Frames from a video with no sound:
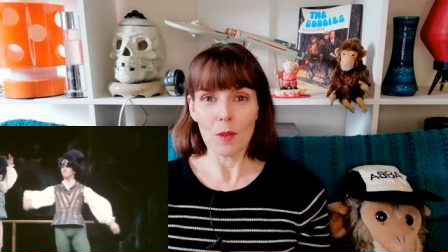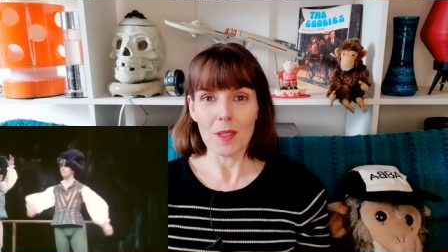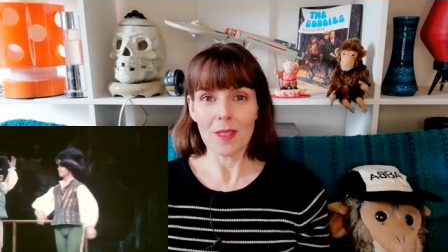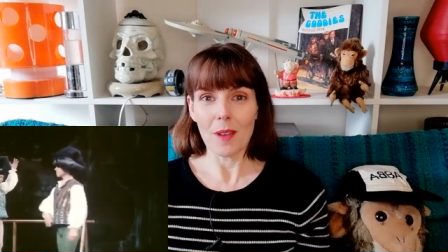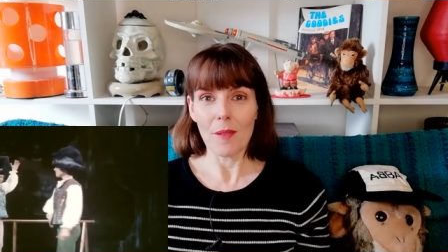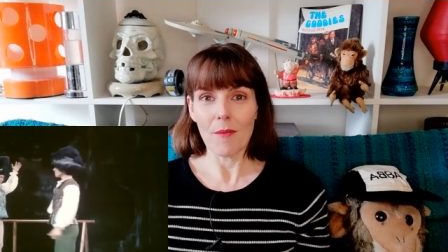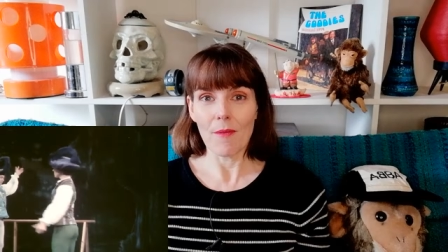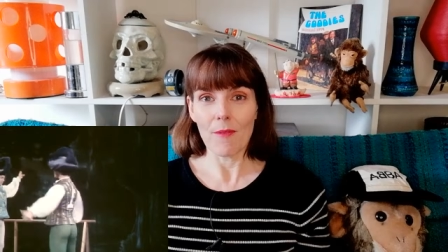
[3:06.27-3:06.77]
with
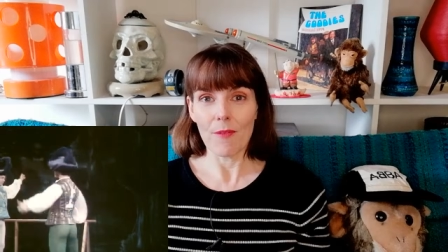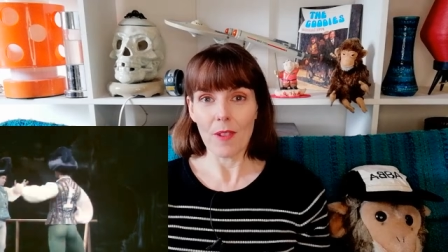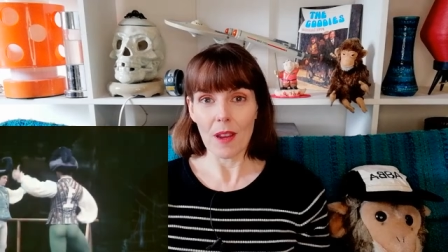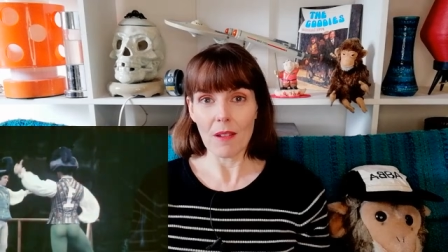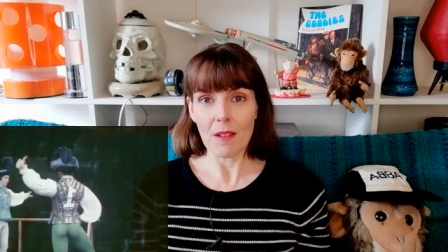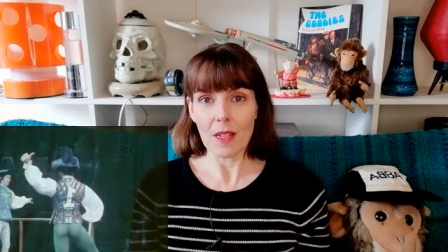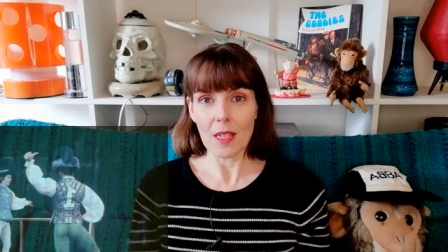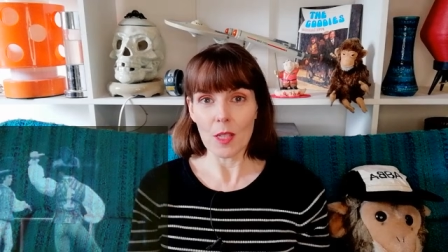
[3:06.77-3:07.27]
some
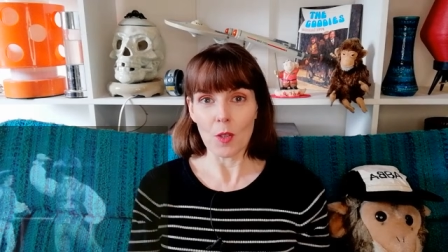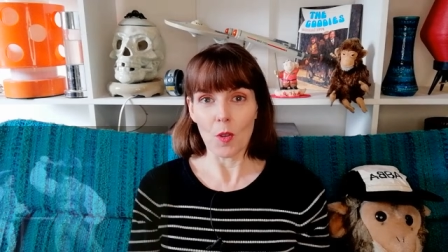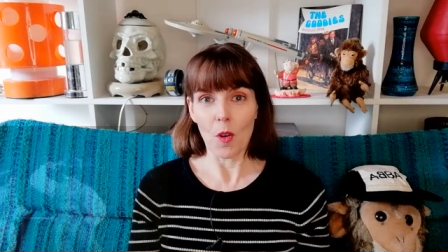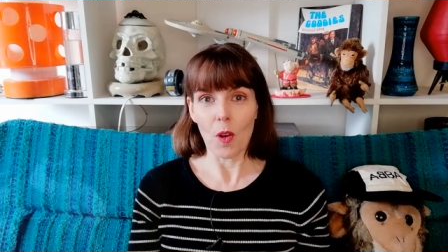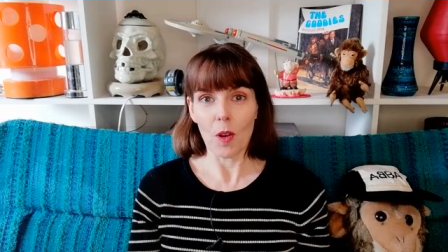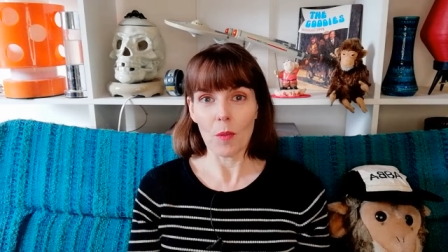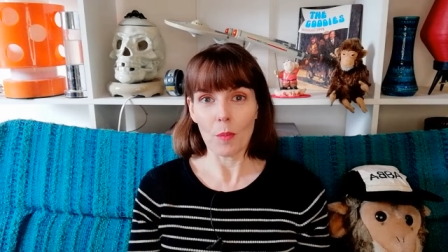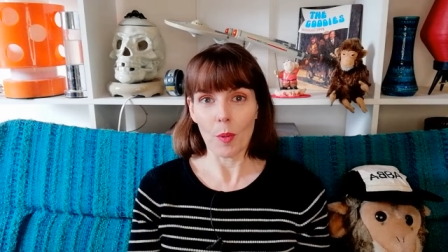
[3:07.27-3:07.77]
very
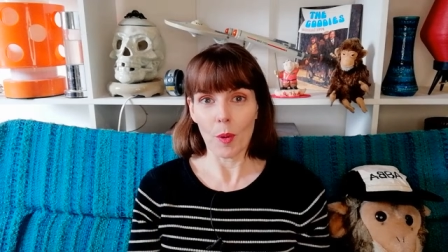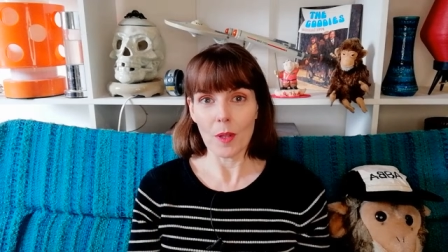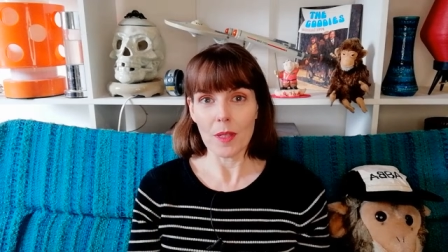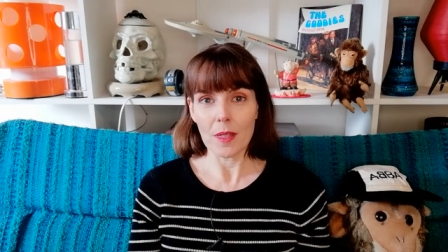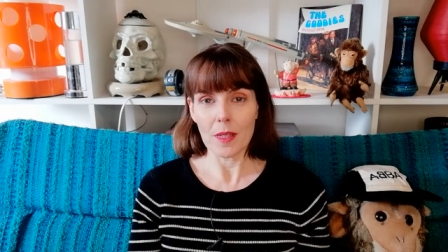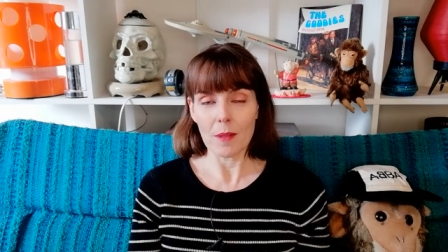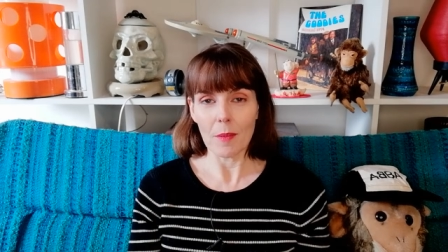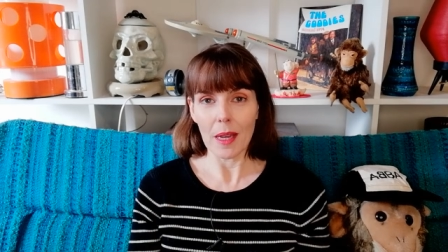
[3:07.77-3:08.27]
strong
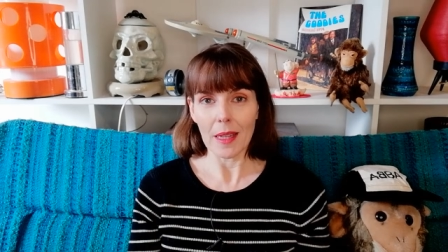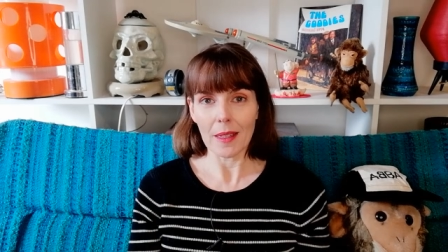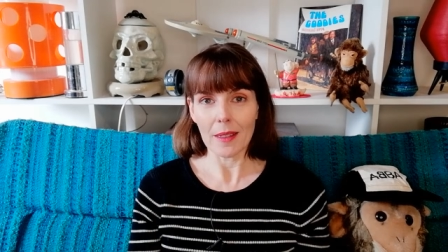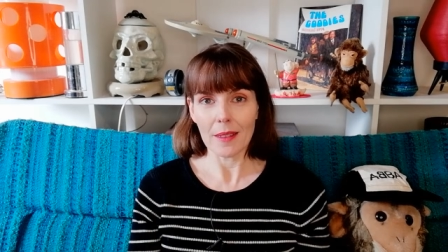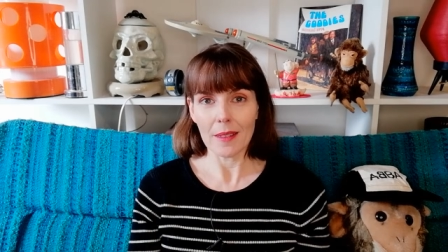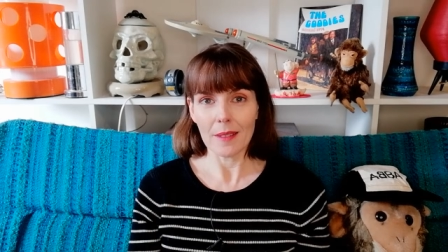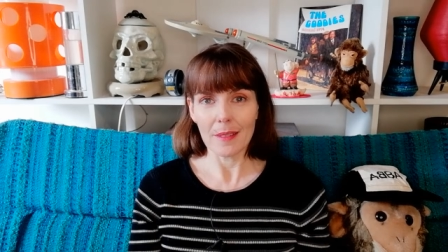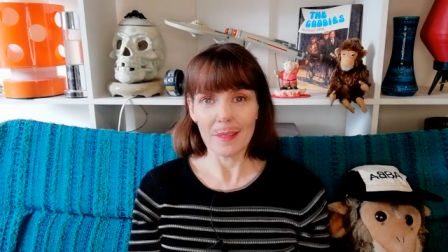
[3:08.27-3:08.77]
points to make.